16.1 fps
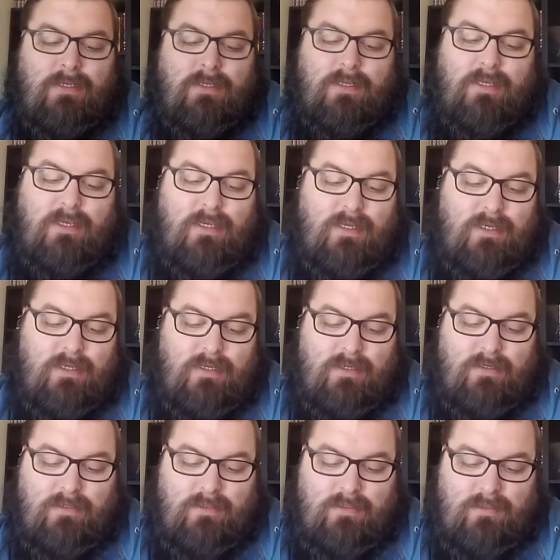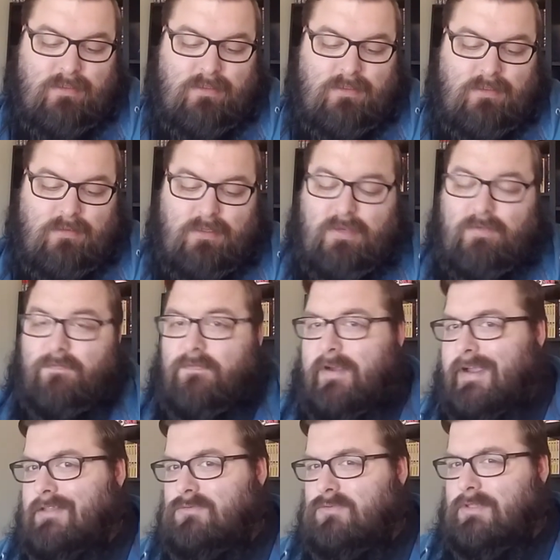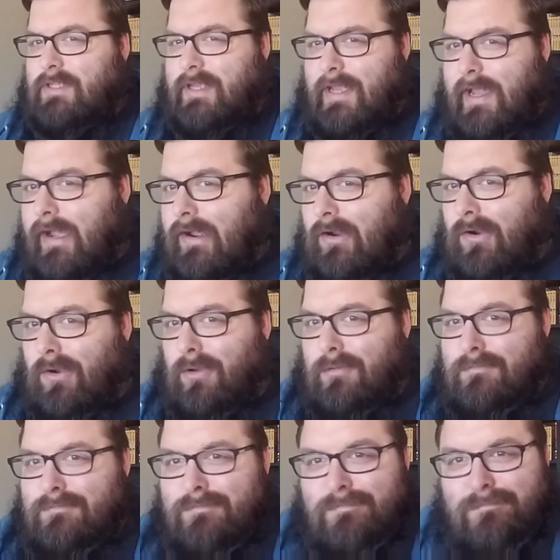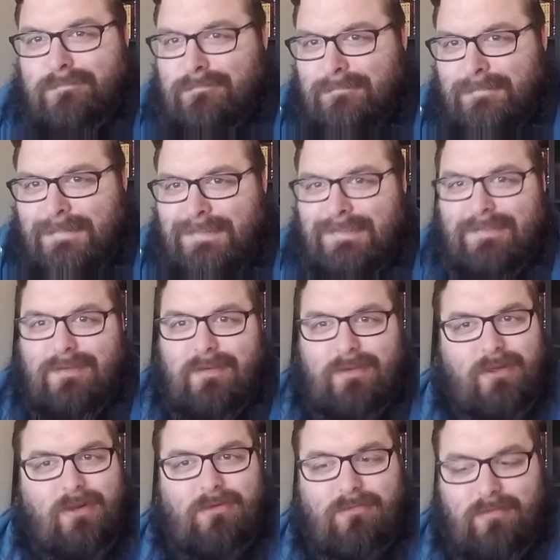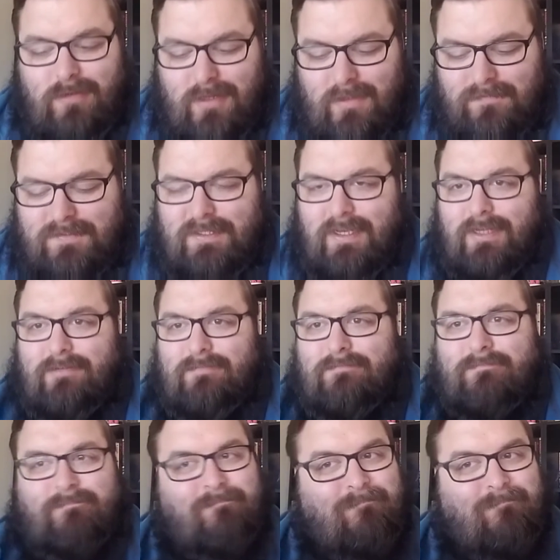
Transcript: and he fights with the cat girl. You know, enough said.